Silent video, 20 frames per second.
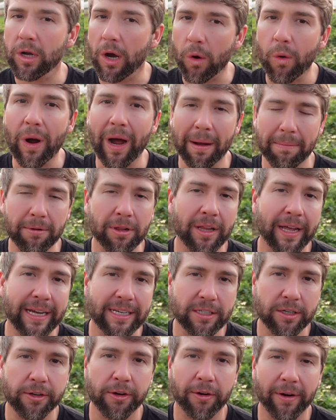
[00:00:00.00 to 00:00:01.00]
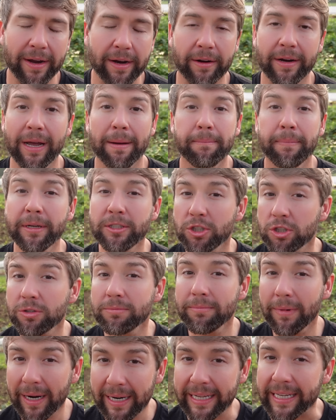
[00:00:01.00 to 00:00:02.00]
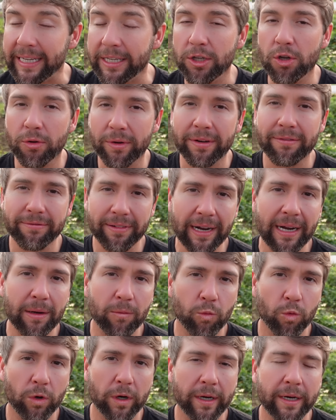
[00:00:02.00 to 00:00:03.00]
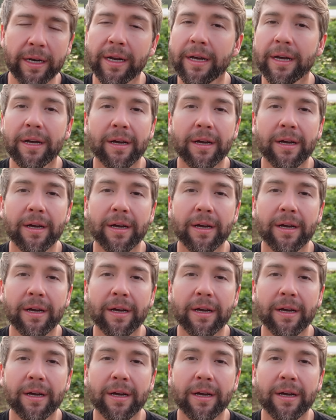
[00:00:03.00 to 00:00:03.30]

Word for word: co-op class in your area. I bet you money you can find one